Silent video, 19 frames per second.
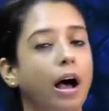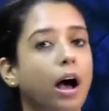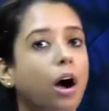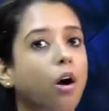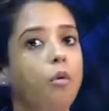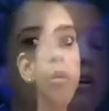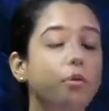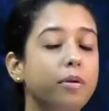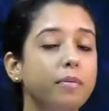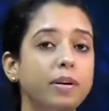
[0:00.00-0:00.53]

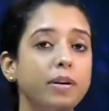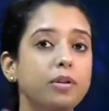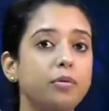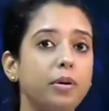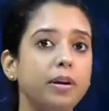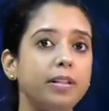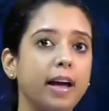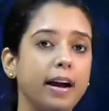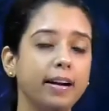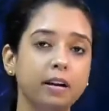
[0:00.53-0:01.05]
How we were
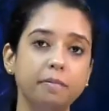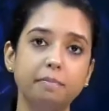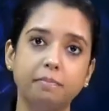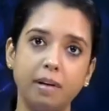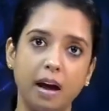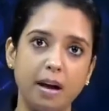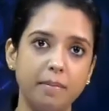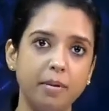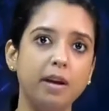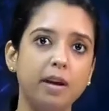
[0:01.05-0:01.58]
doing that in
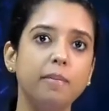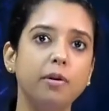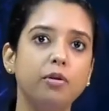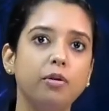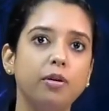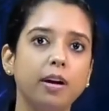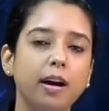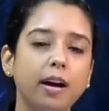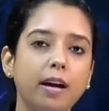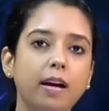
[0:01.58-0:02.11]
primary
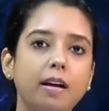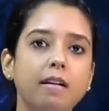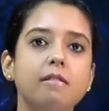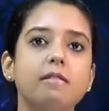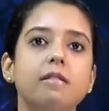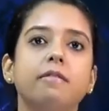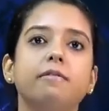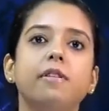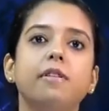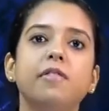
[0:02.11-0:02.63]
amenorrhea?
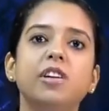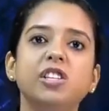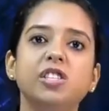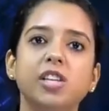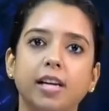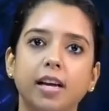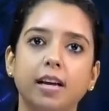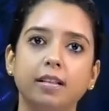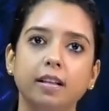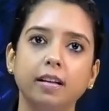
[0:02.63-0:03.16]
We were
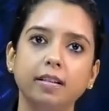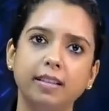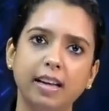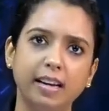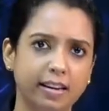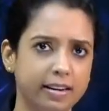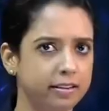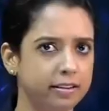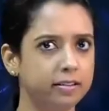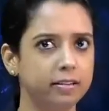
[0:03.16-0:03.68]
checking the
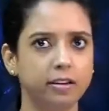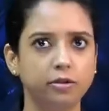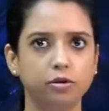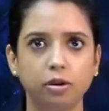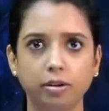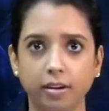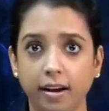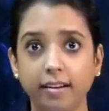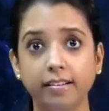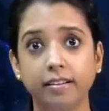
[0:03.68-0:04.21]
secondary
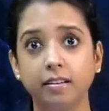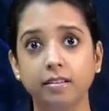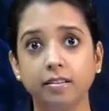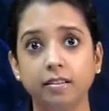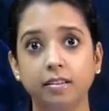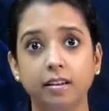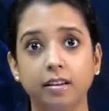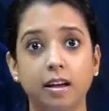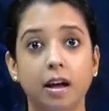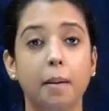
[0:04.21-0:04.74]
sexual characters
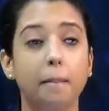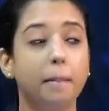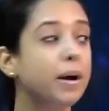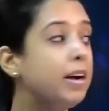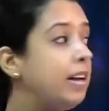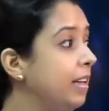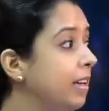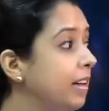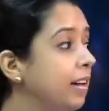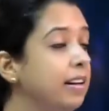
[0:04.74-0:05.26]

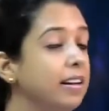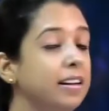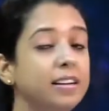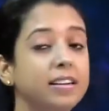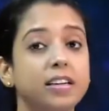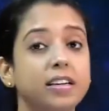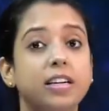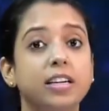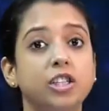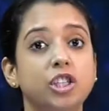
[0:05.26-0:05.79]
but here
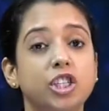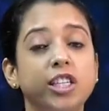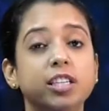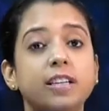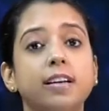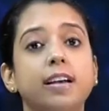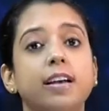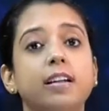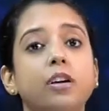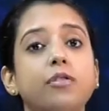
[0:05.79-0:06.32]
she is
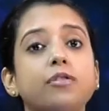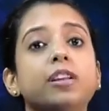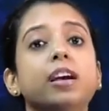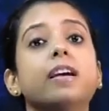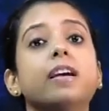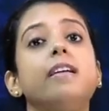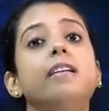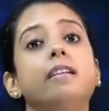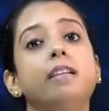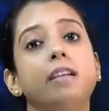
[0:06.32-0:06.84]
a case of
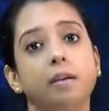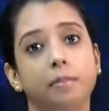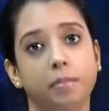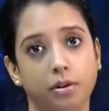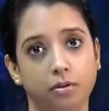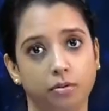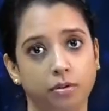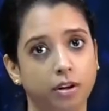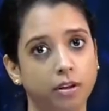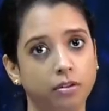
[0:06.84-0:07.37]
secondary
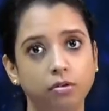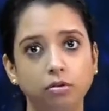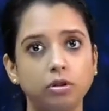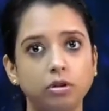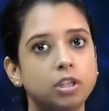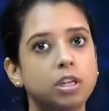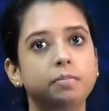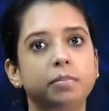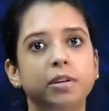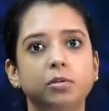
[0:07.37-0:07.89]
amenorrhea. So,
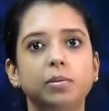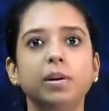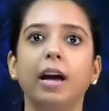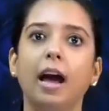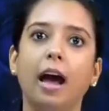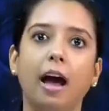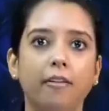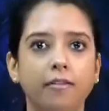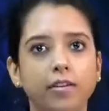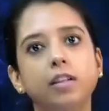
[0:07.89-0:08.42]
she must be
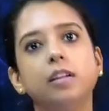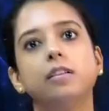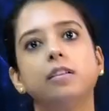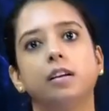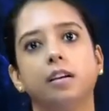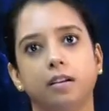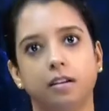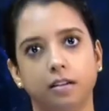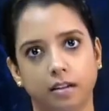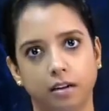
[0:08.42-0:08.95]
having the
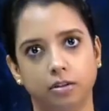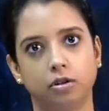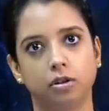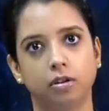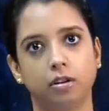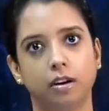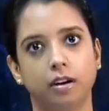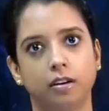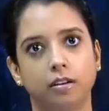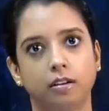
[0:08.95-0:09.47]
secondary sexual
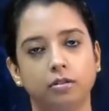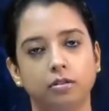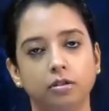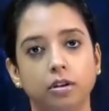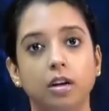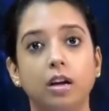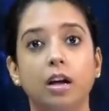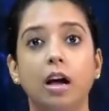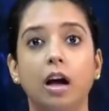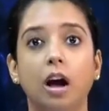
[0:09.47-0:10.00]
characters.
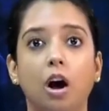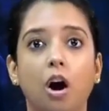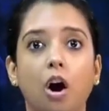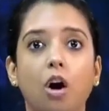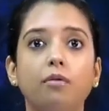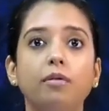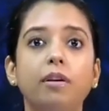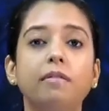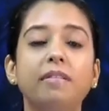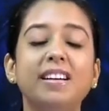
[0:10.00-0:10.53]

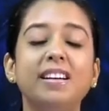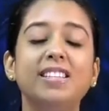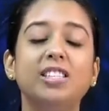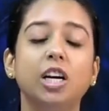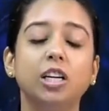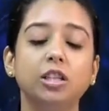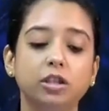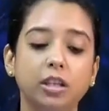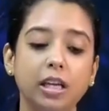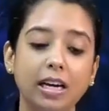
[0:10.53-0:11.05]
How will we
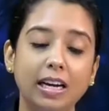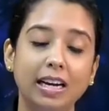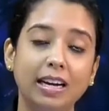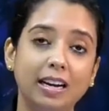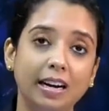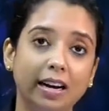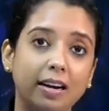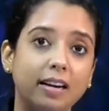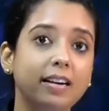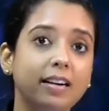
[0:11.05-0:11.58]
judge the
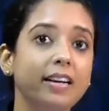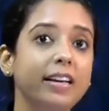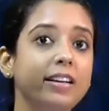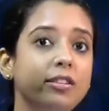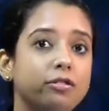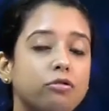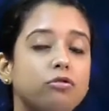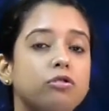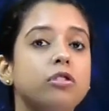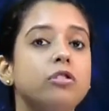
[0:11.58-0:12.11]
current
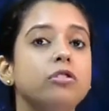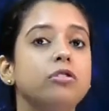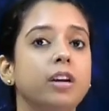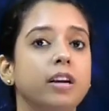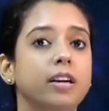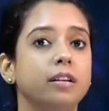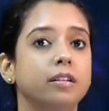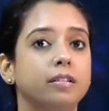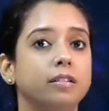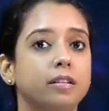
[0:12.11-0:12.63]
estrogen
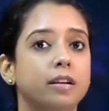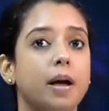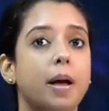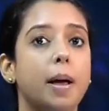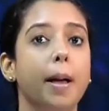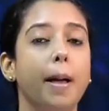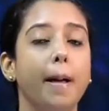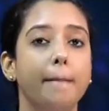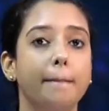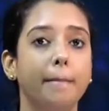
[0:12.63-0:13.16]
status?
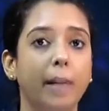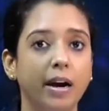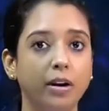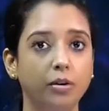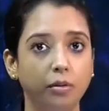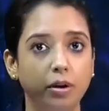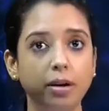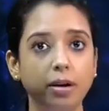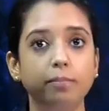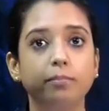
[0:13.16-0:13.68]
By
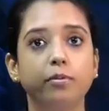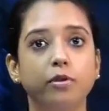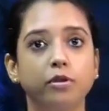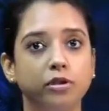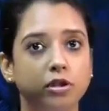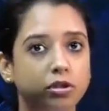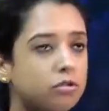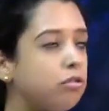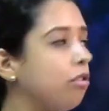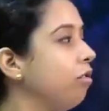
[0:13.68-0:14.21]
doing
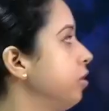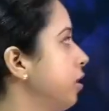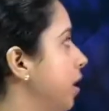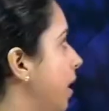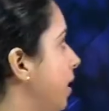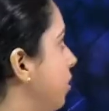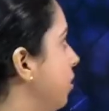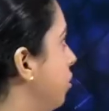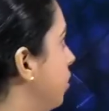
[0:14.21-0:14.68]
progesterone challenge